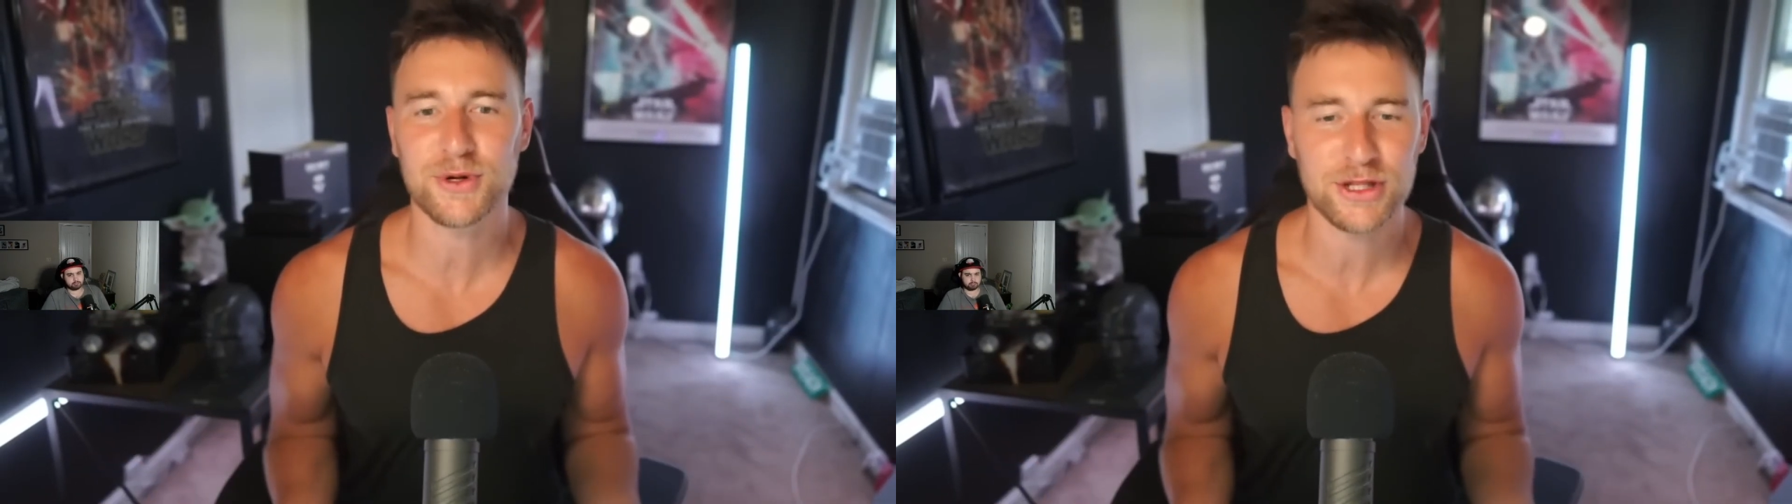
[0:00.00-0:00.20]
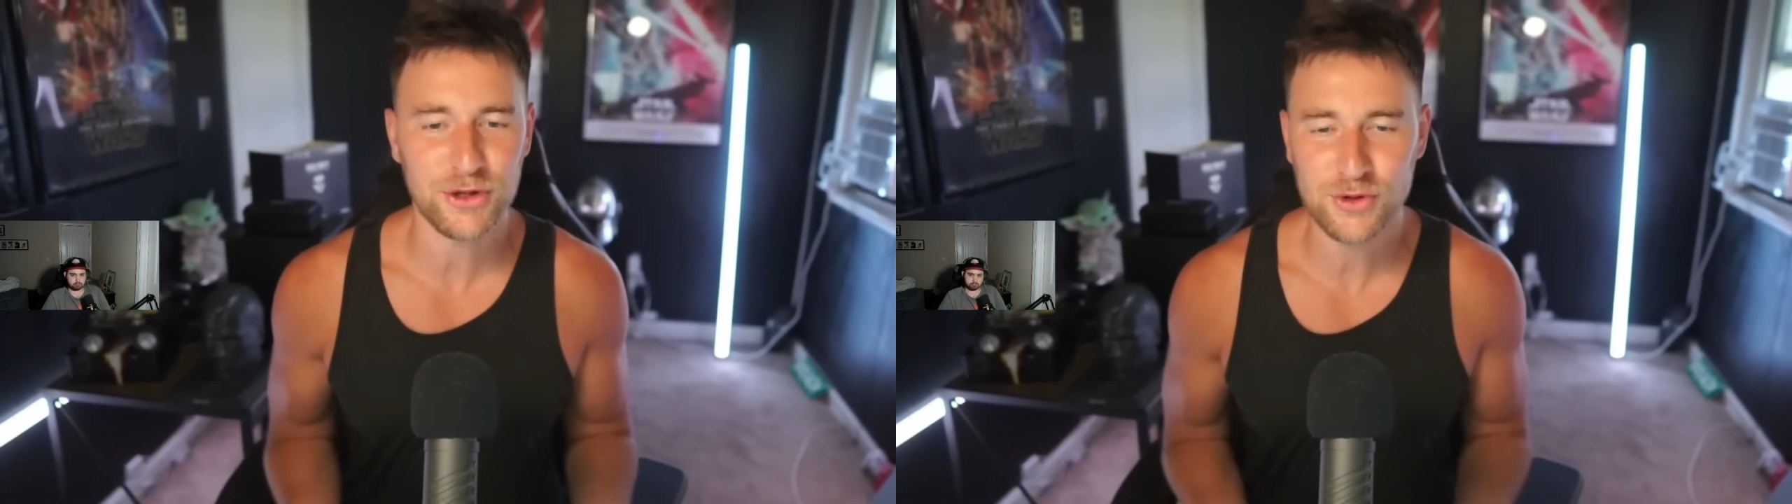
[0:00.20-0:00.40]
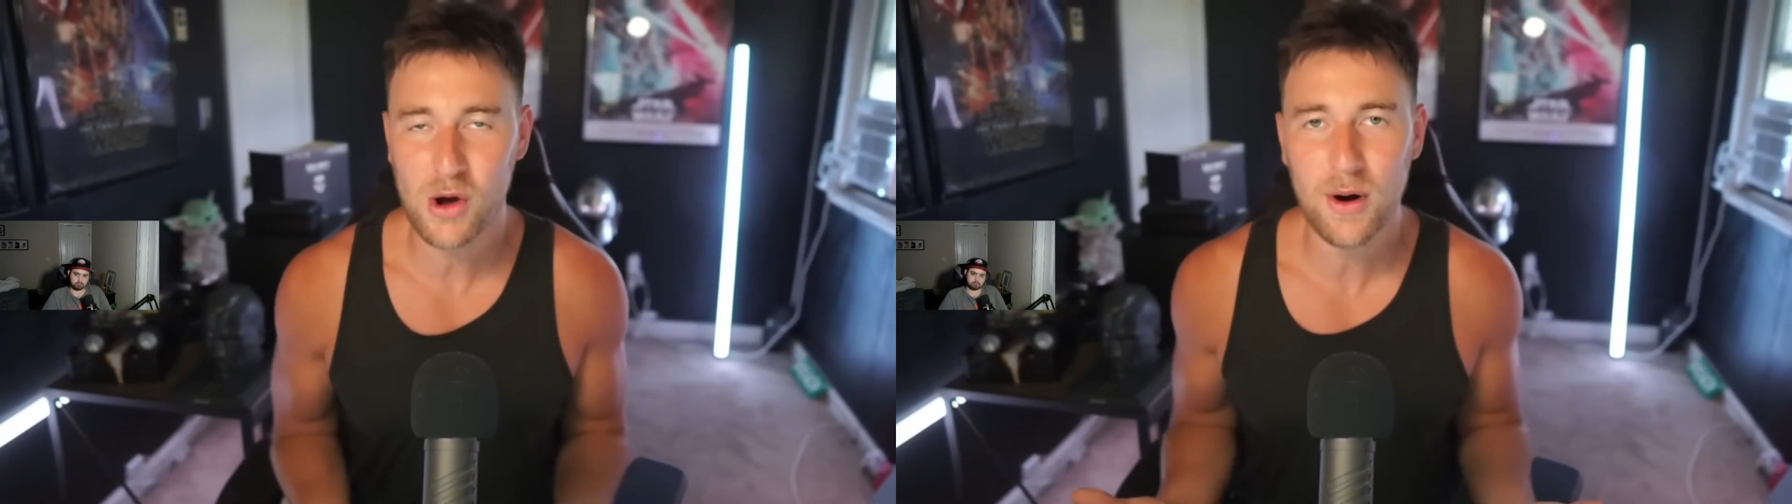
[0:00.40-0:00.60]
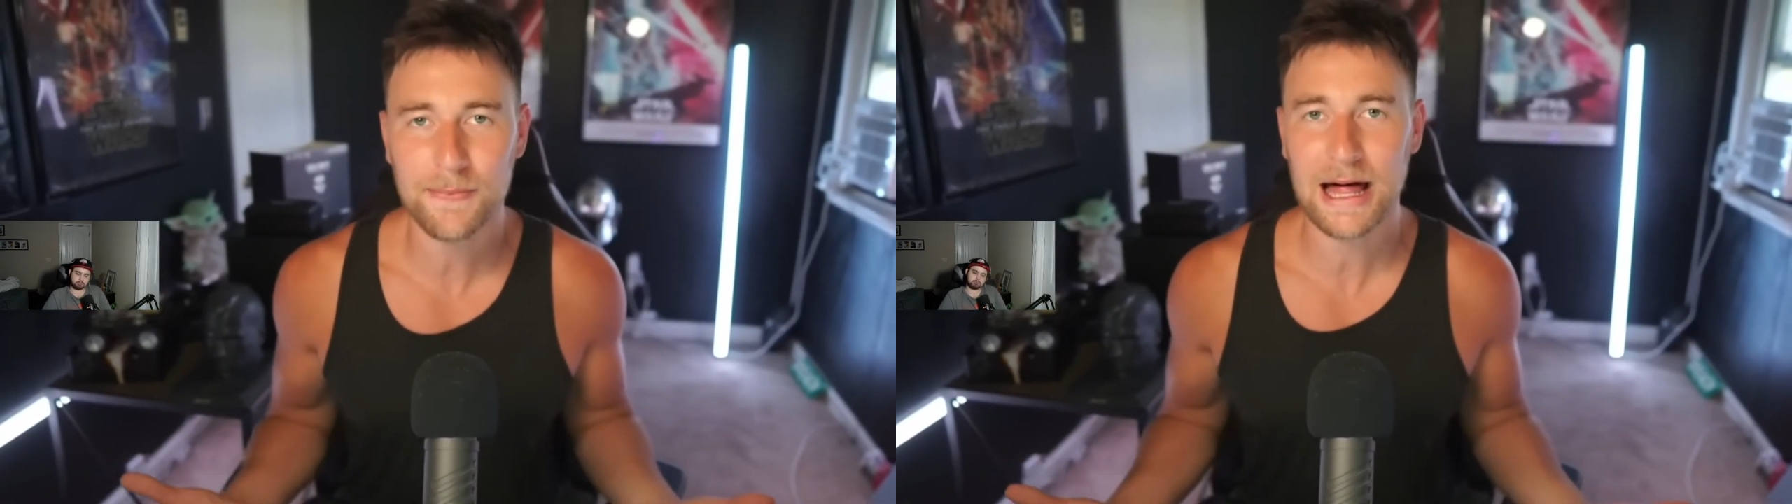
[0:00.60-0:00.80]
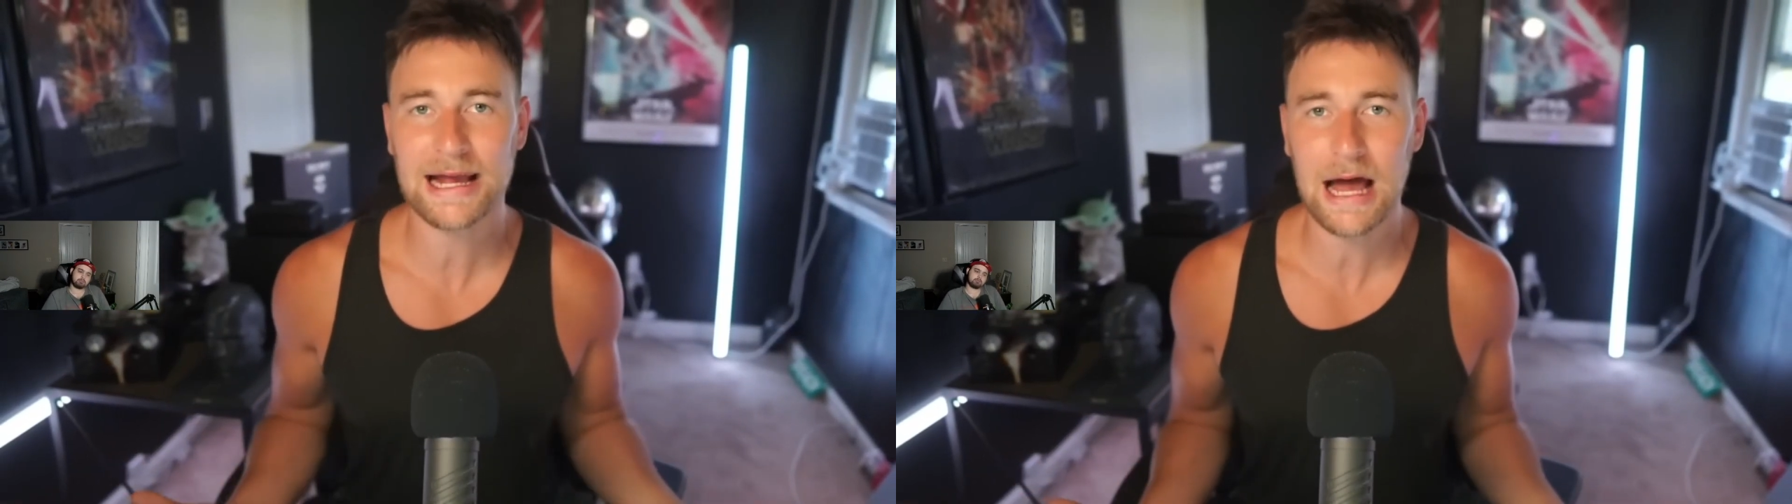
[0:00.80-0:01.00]
Do you know what
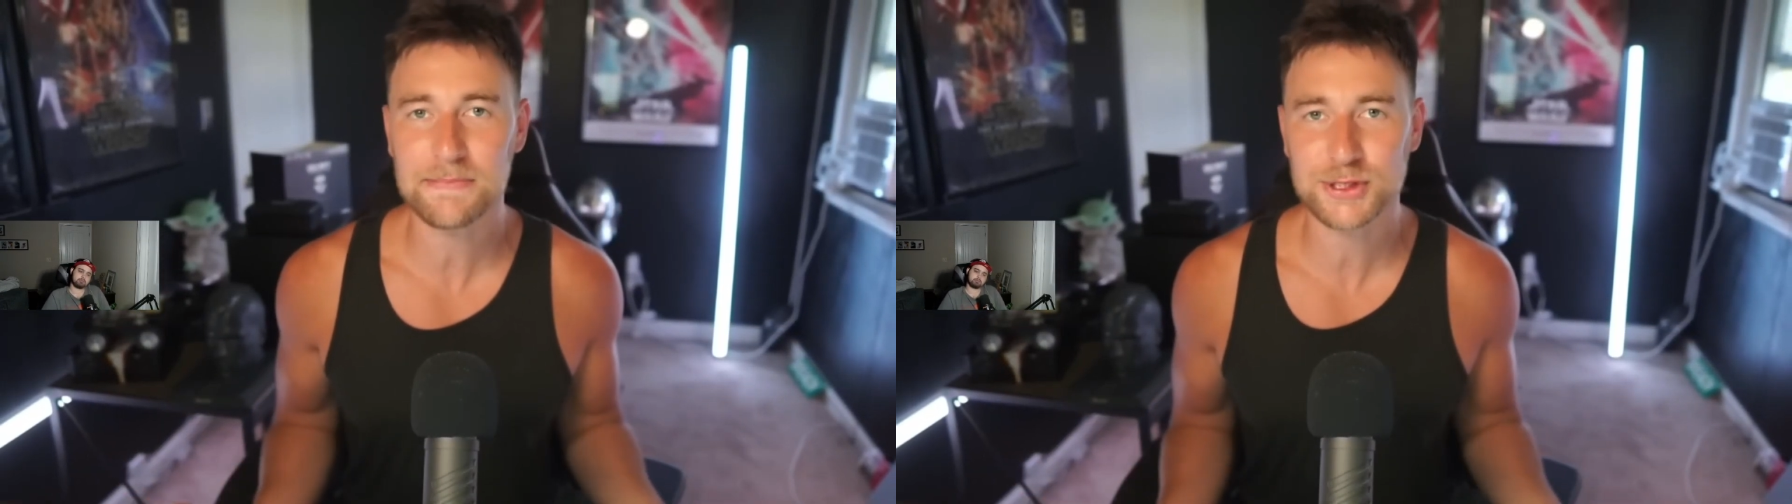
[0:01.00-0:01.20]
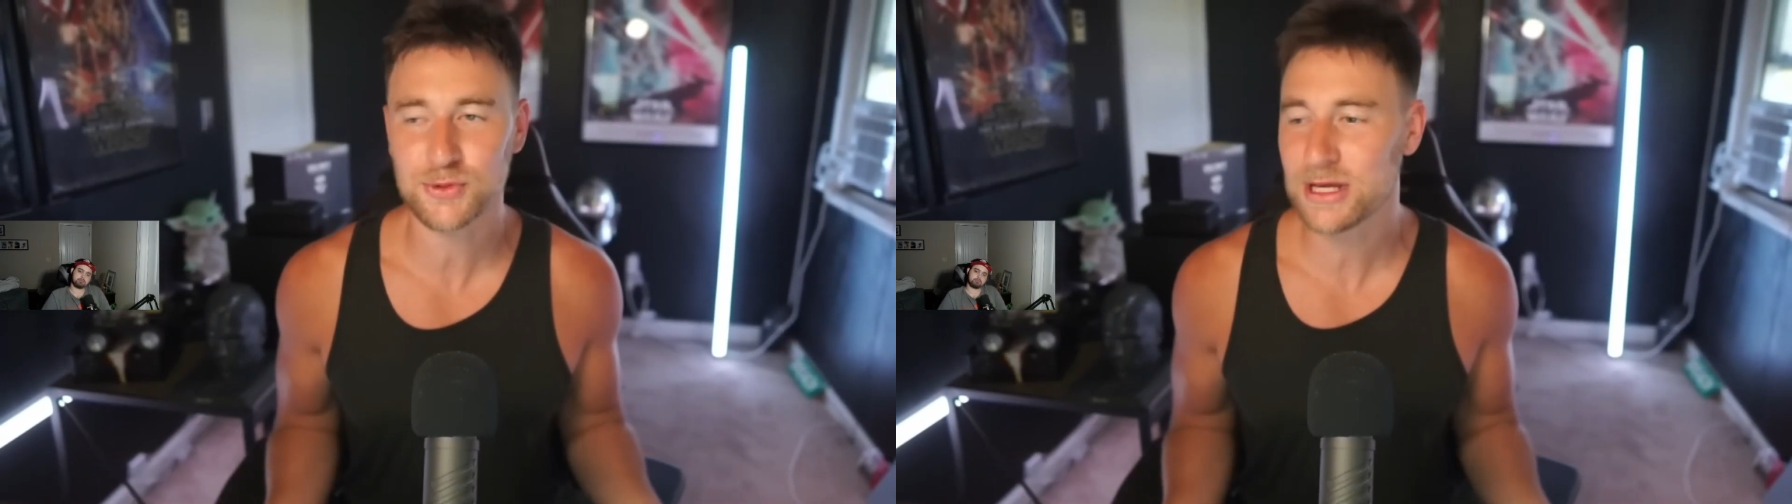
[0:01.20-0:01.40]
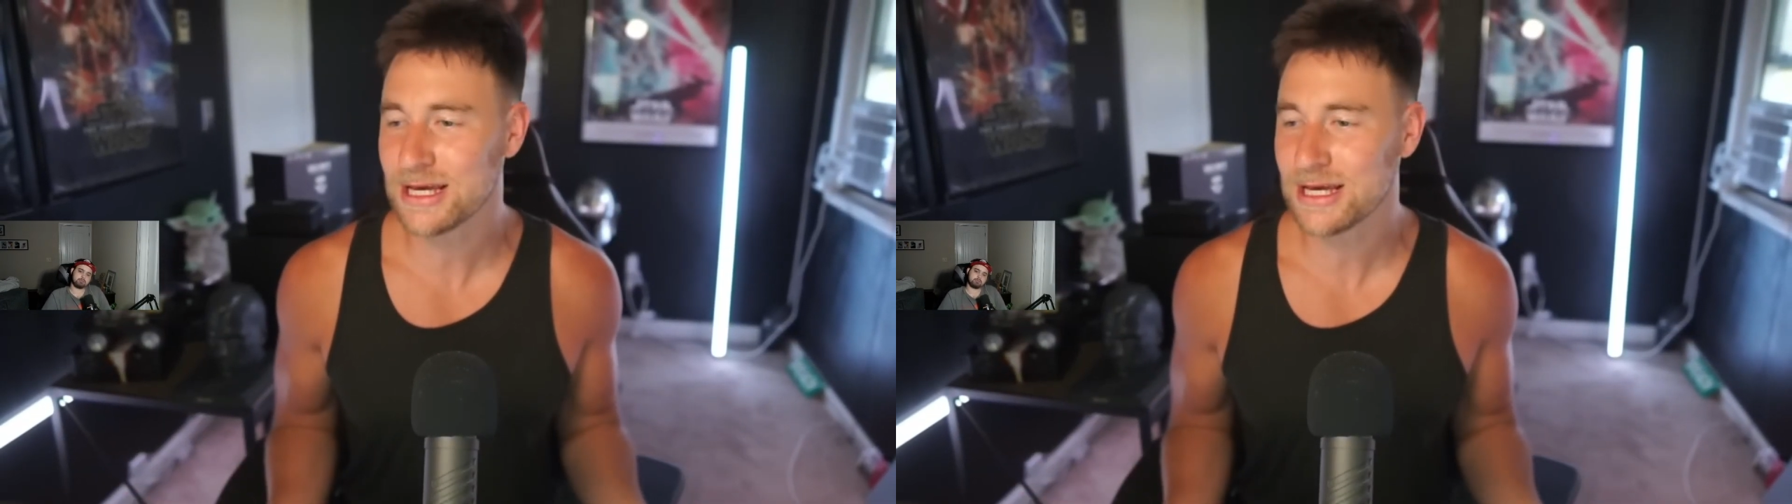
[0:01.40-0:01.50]
Black Ops 3